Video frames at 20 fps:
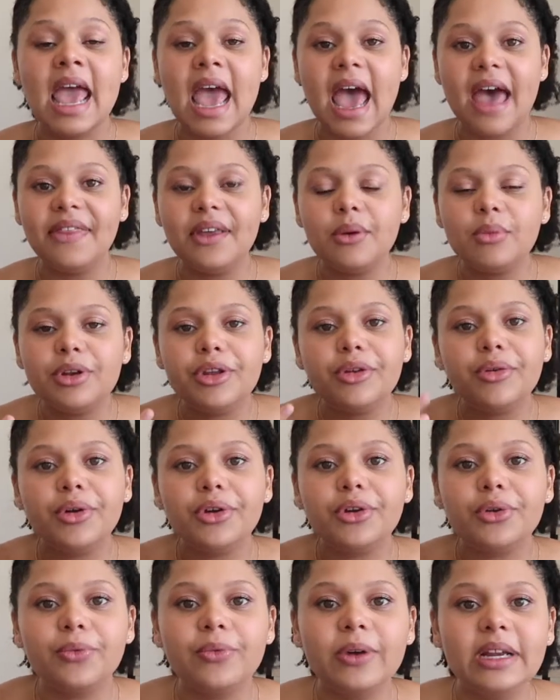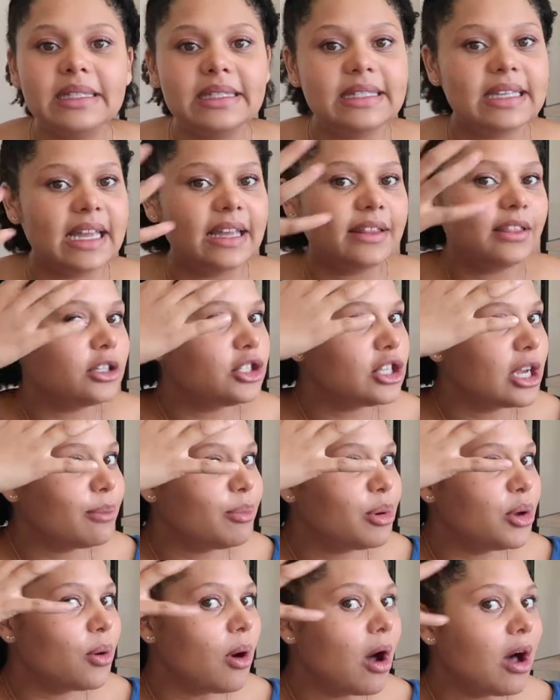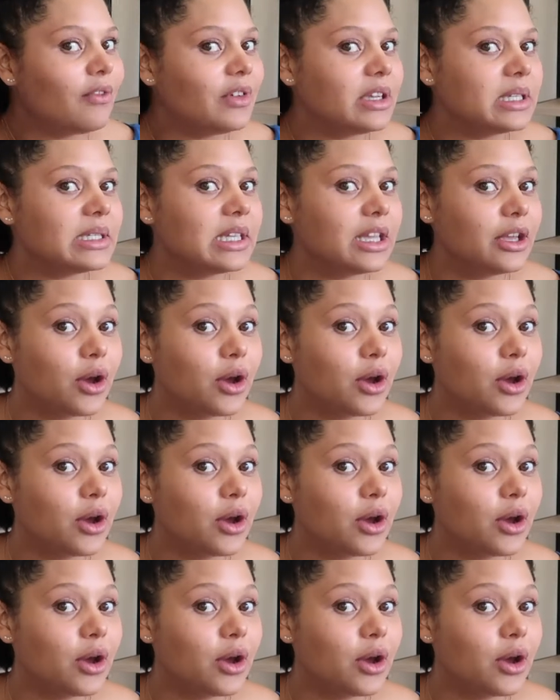And then when you go to rinse it, the shampoo obviously